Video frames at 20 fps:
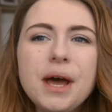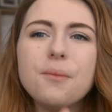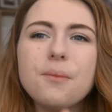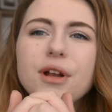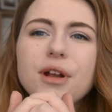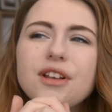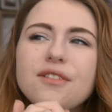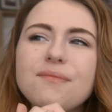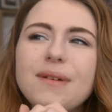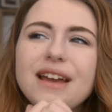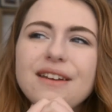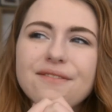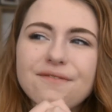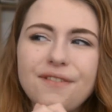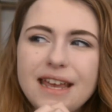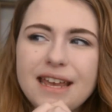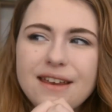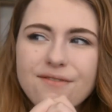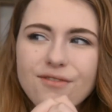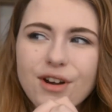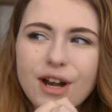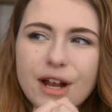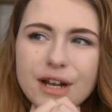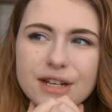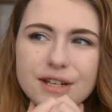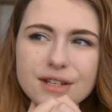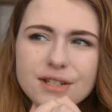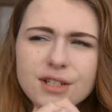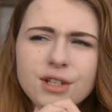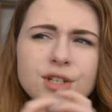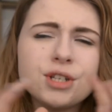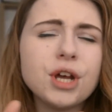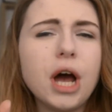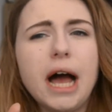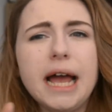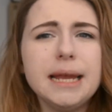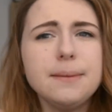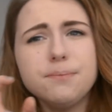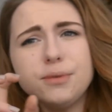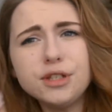One of my favourite
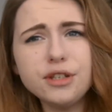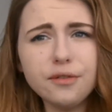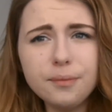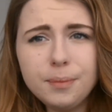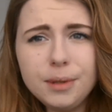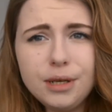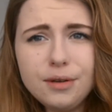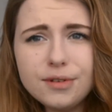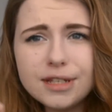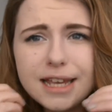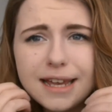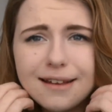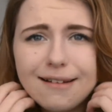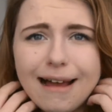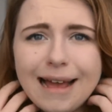types of music,